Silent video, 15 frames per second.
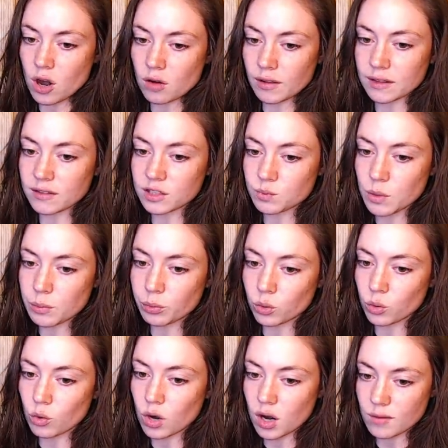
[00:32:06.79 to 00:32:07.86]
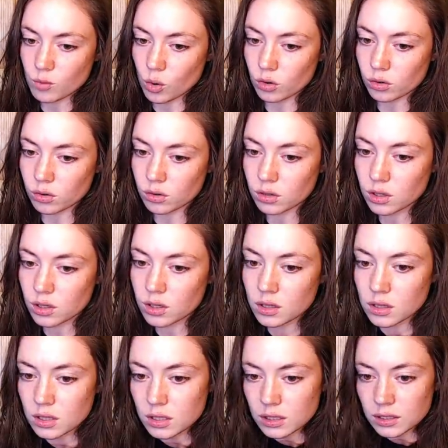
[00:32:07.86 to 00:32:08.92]
Like, these people who are immortal,
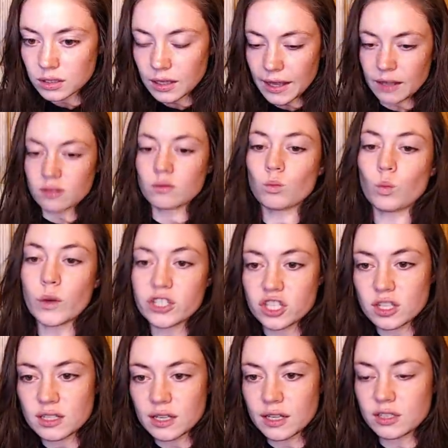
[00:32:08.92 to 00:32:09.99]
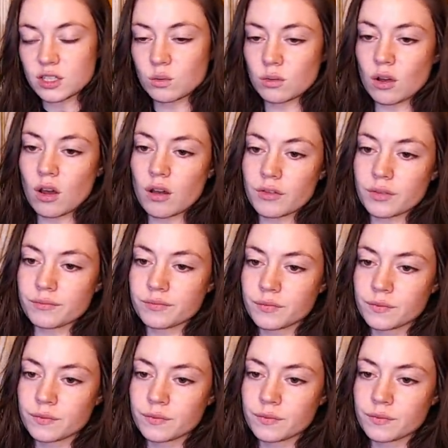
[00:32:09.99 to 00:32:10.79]
like, witches, I guess you would call them.